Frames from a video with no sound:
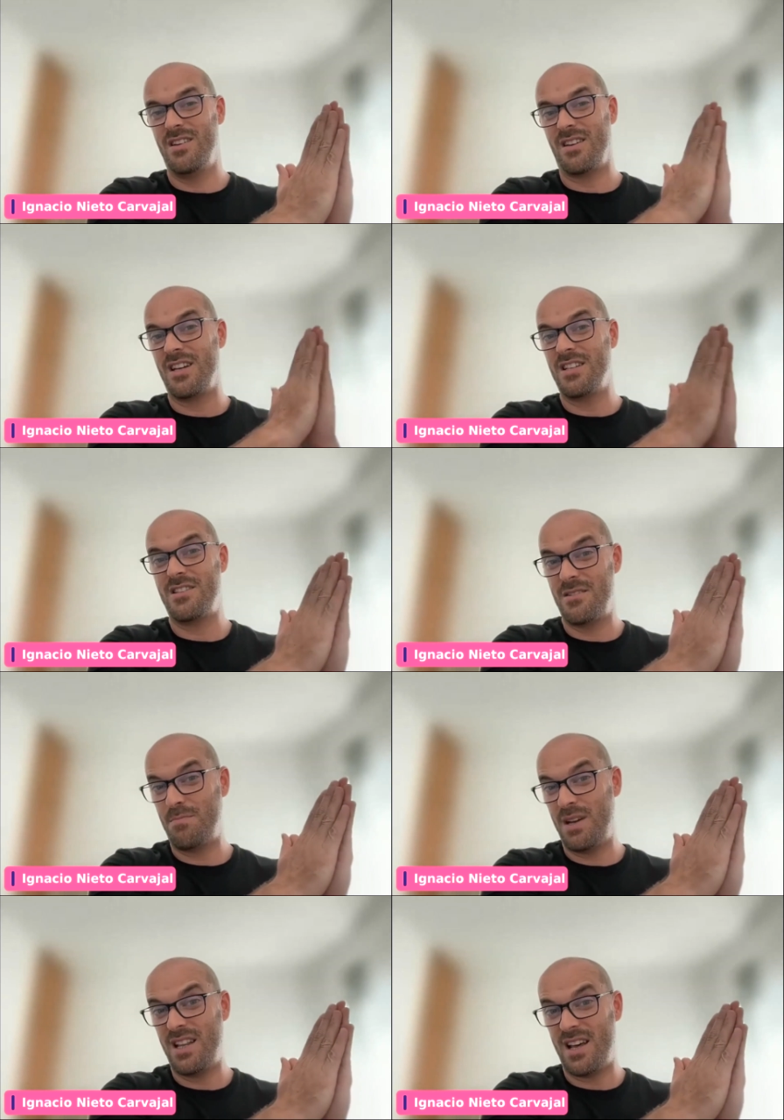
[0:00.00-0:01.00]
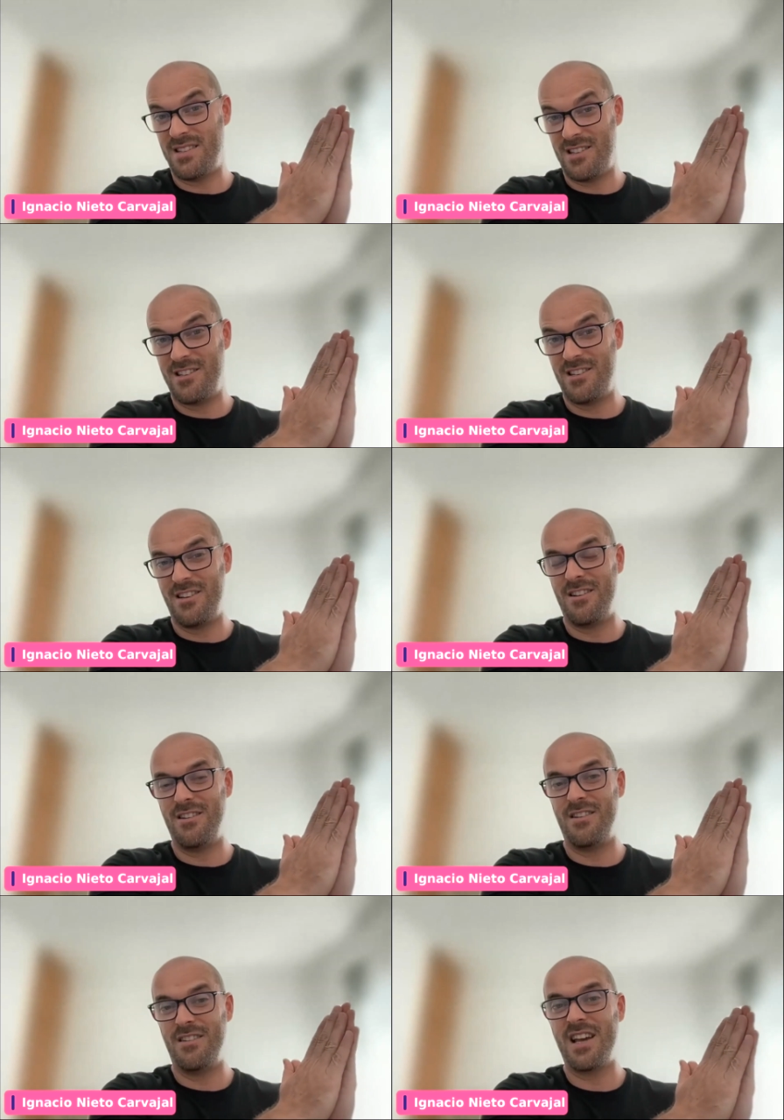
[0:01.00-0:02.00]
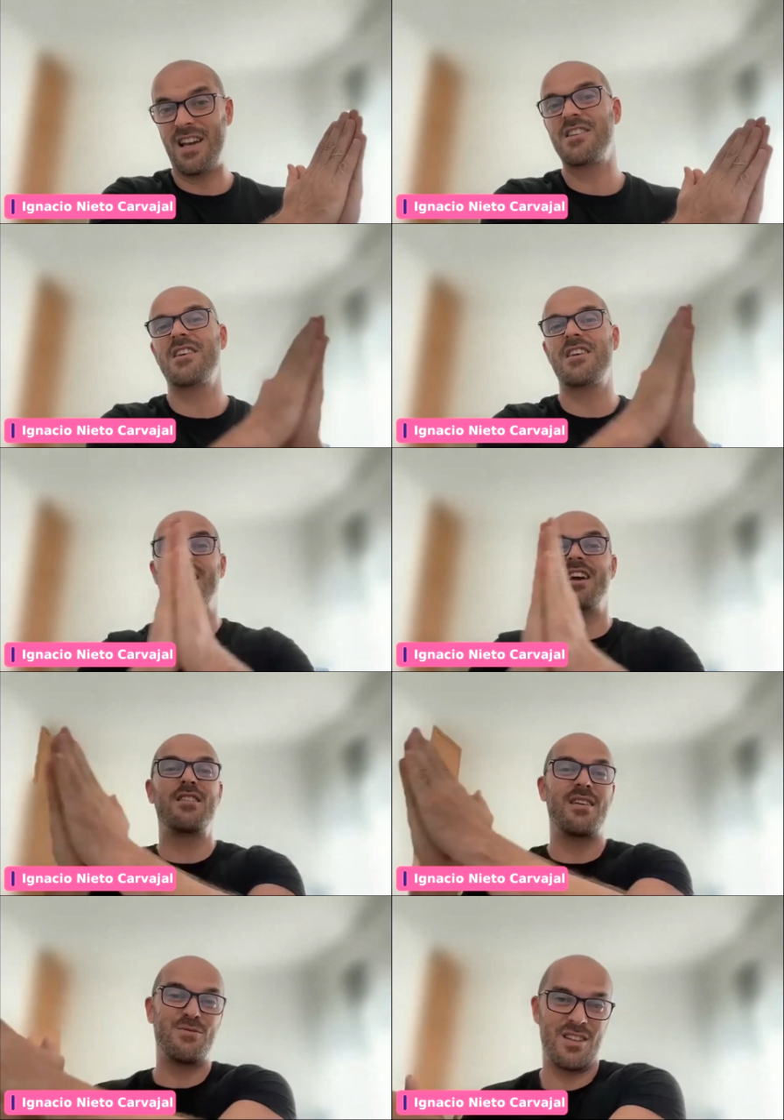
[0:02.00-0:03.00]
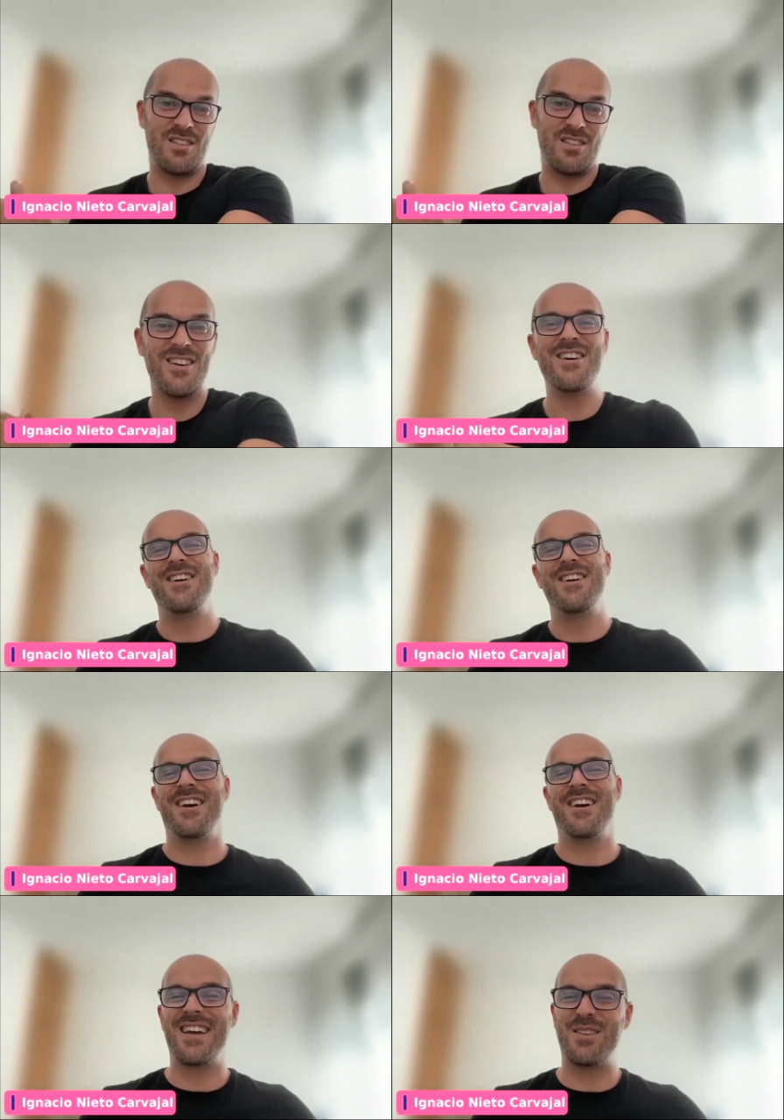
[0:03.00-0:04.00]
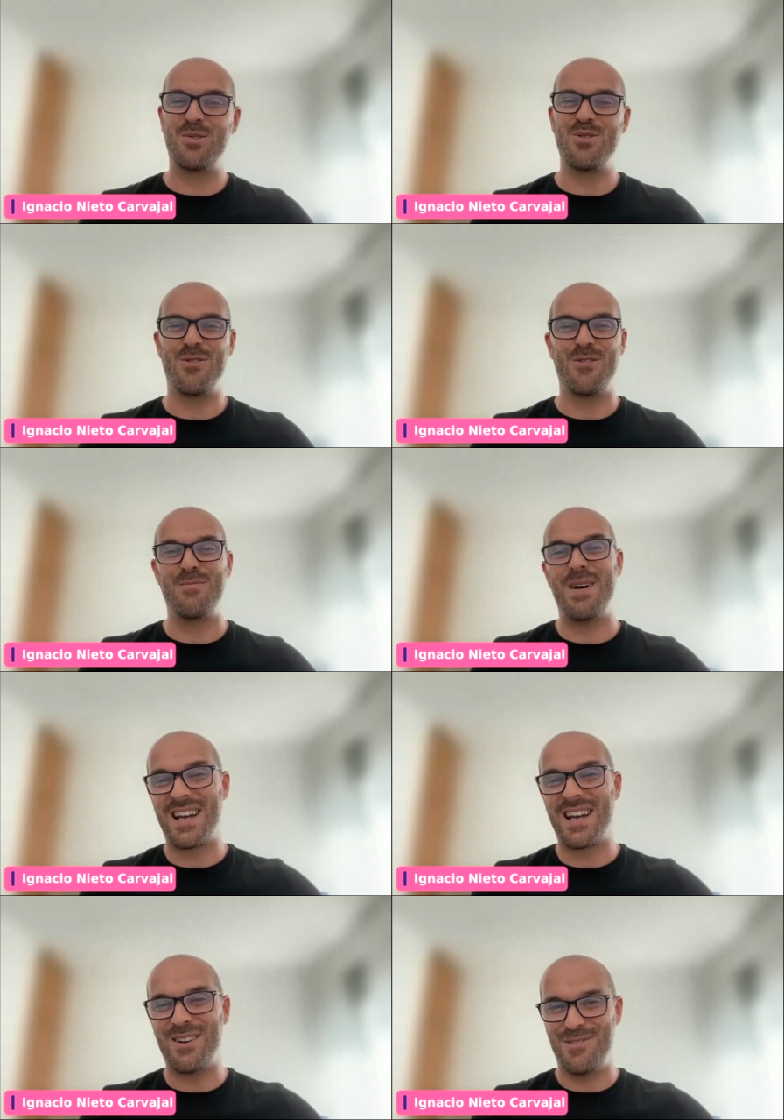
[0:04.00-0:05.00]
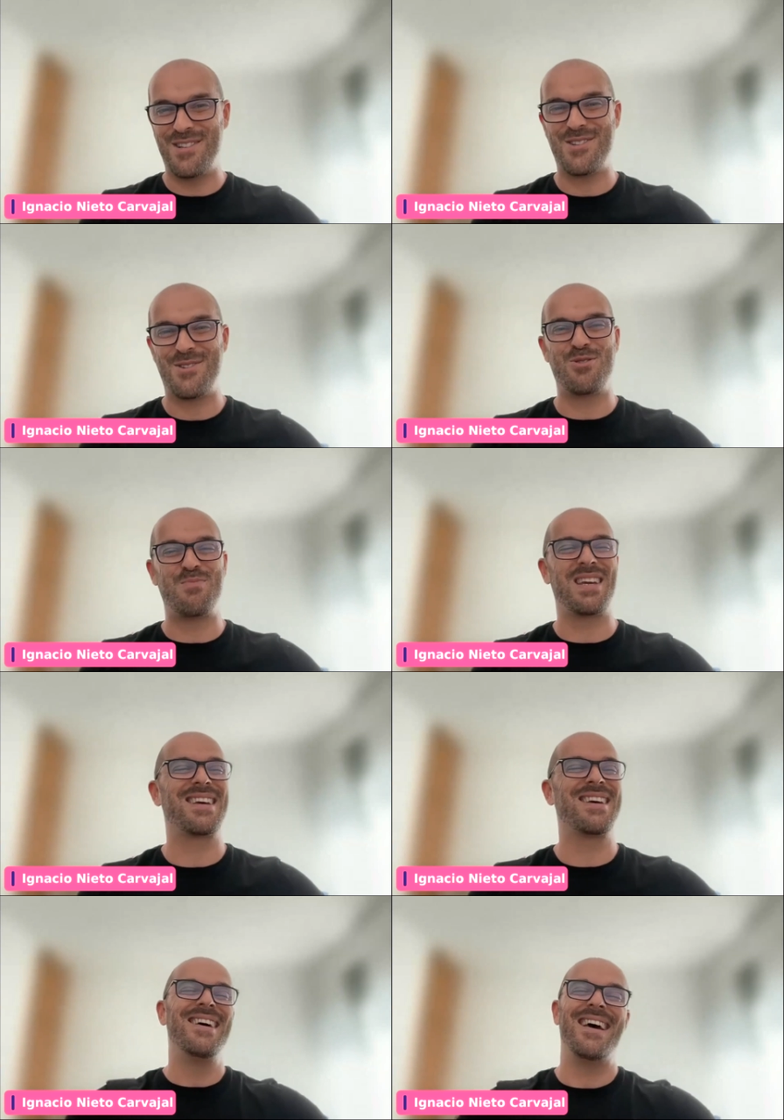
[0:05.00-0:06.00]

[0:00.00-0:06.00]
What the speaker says: gets paid as taxes, and 8,000 get to your bank account, so to speak.